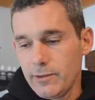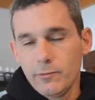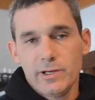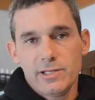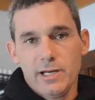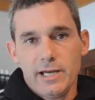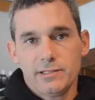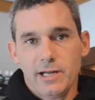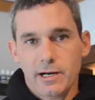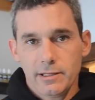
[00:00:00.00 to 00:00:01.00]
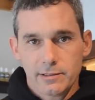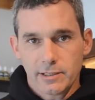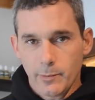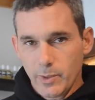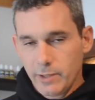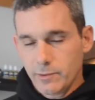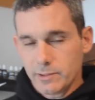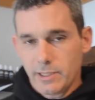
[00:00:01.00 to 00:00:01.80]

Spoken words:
the reason I started this company was